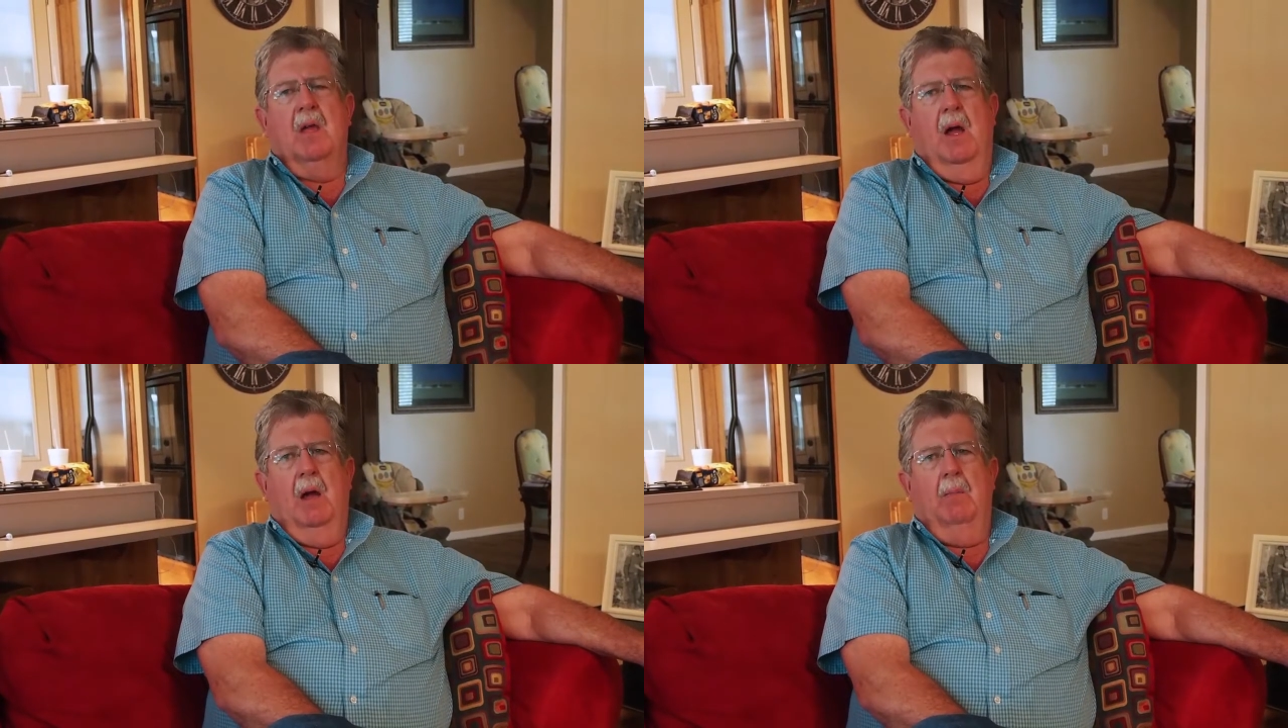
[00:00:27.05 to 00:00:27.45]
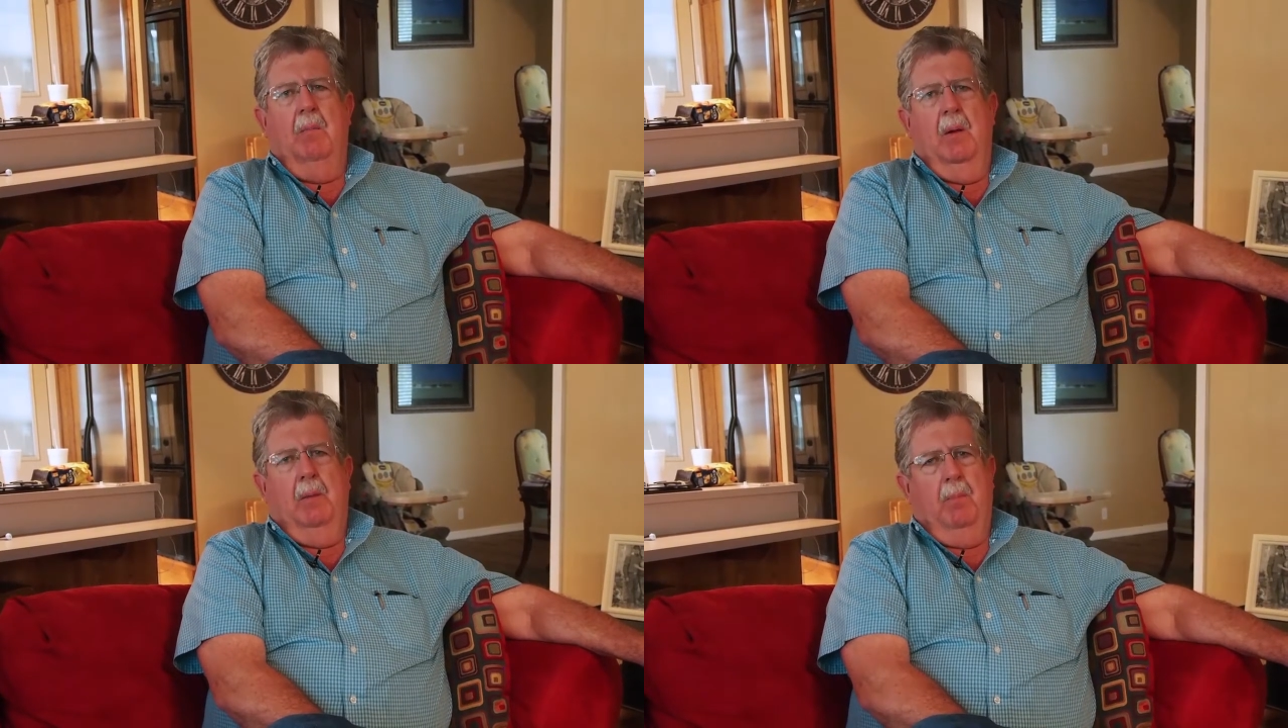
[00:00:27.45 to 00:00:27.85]

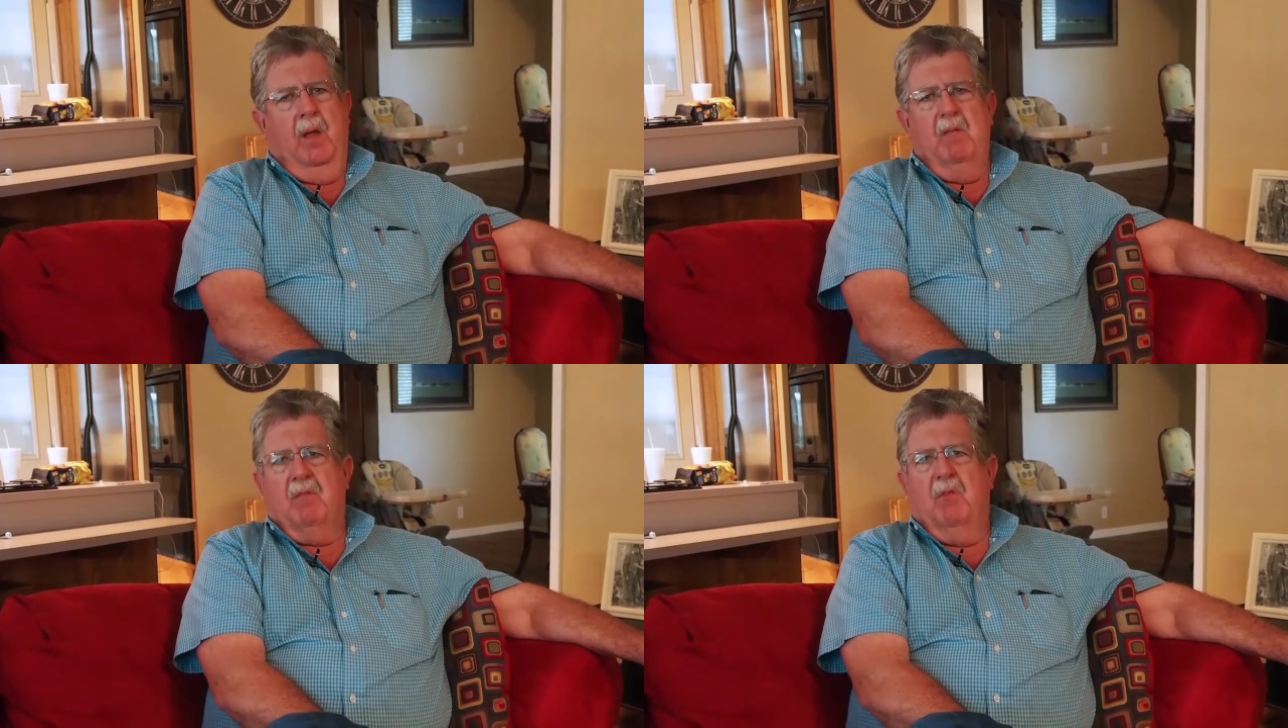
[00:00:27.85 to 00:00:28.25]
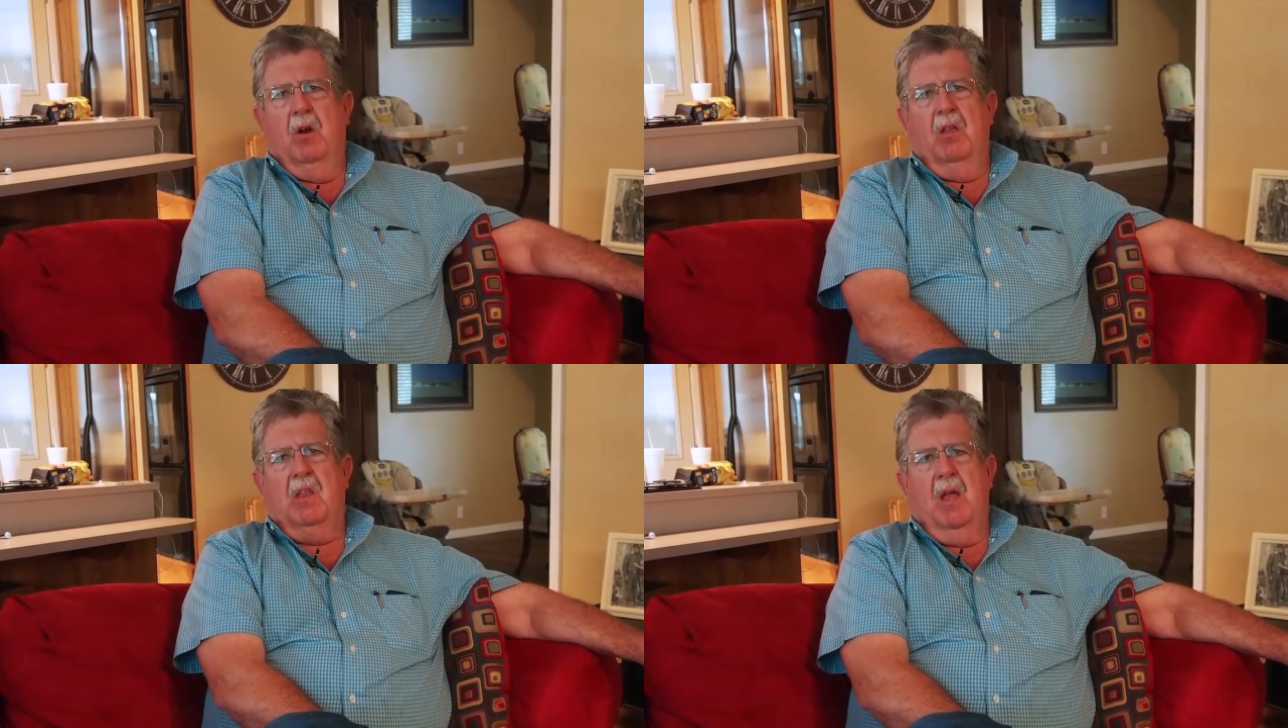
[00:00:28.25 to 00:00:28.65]
I believe it's
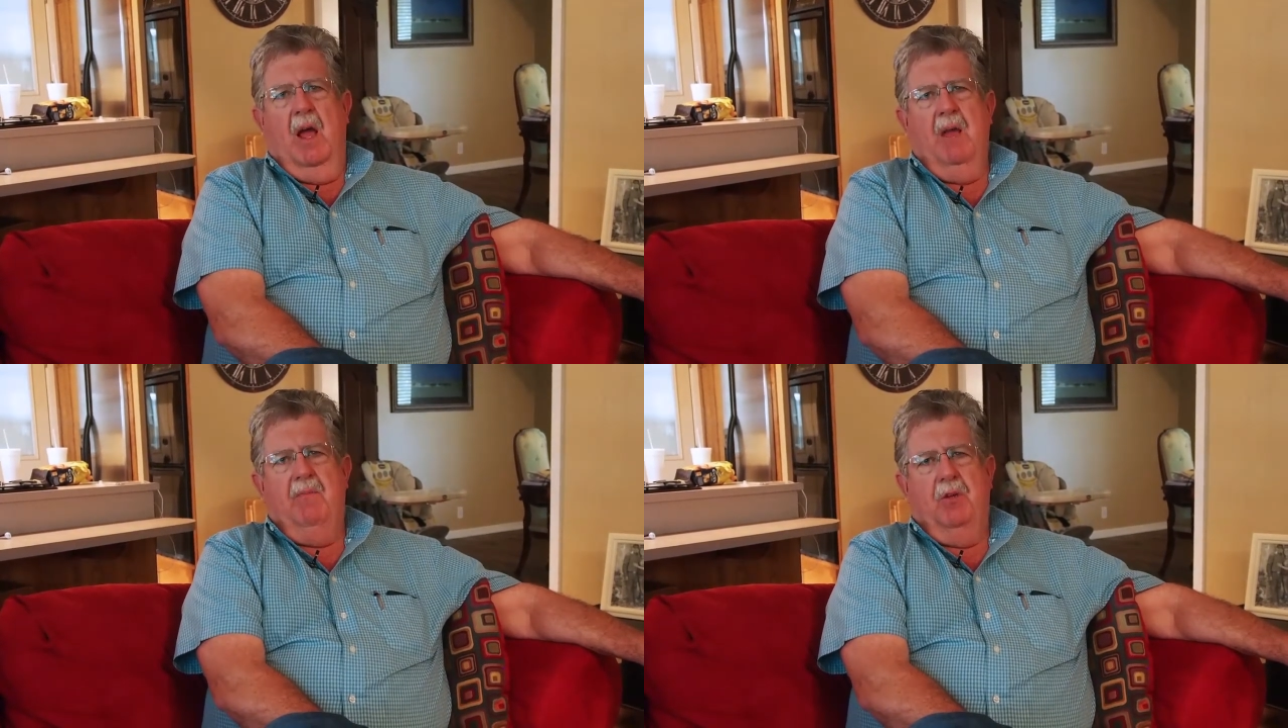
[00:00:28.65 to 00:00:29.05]
very safe.